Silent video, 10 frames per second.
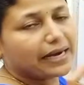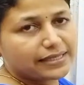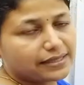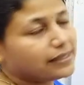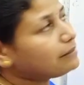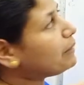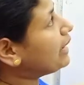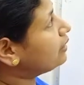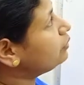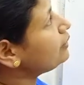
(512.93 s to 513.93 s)
Mysore and
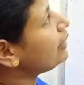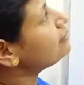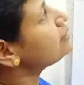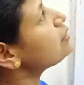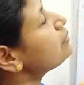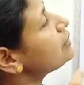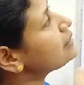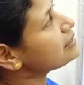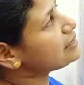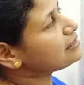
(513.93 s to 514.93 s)
Bangalore and the total
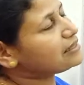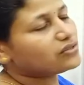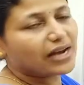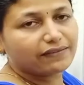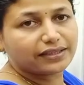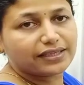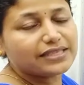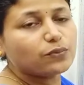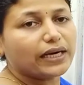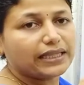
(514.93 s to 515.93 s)
distance they are traveling
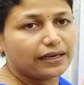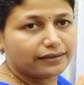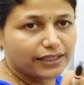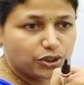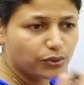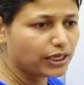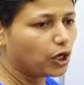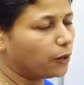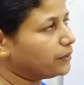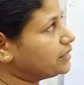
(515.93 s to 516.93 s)
is 132
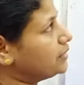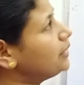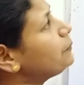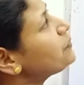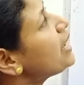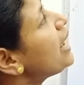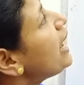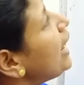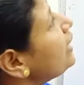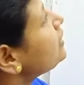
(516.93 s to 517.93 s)
km.
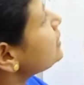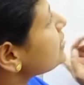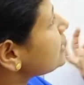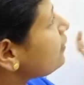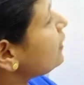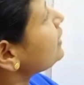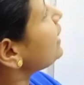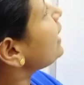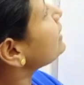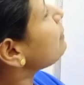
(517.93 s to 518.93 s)
And it is given
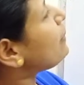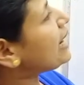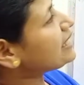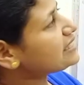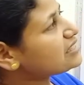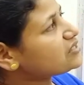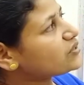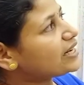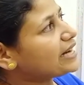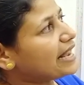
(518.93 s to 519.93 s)
that the passenger
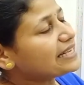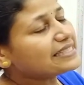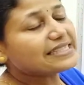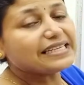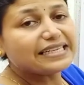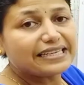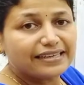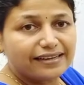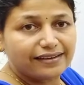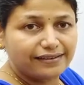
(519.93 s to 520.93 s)
train has
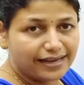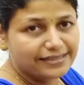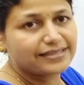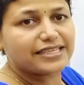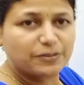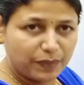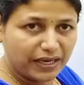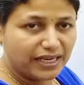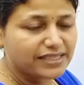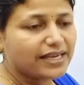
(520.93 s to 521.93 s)
less
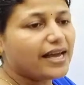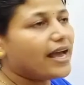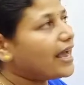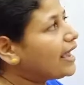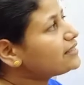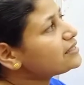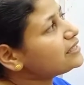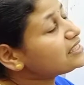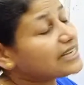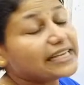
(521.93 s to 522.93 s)
speed and
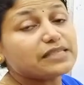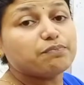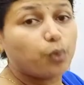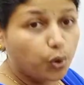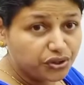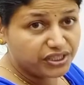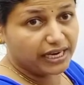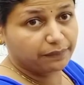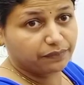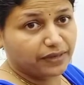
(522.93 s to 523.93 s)
it takes more
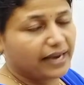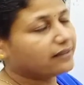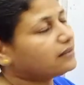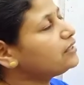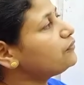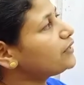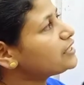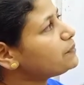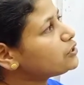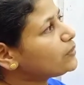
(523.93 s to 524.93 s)
time, and the
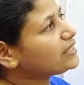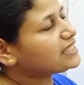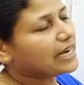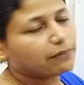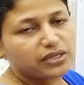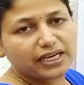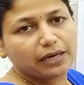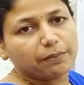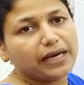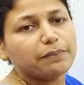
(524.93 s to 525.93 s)
difference between the time
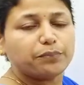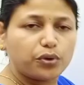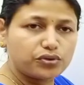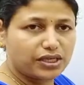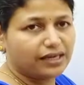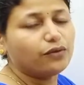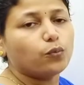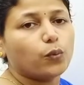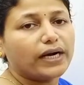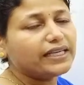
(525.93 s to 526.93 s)
taken by both are
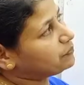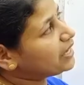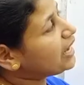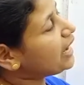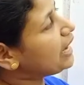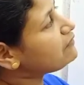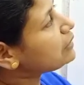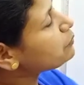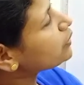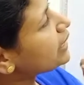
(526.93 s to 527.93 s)
1. And
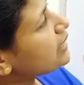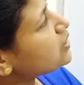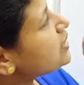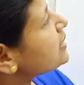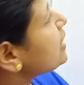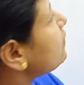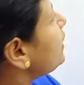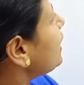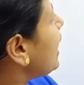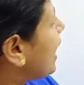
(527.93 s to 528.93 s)
one more condition is
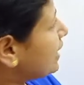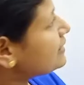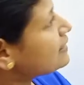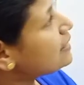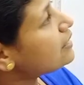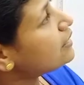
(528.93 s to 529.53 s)
given as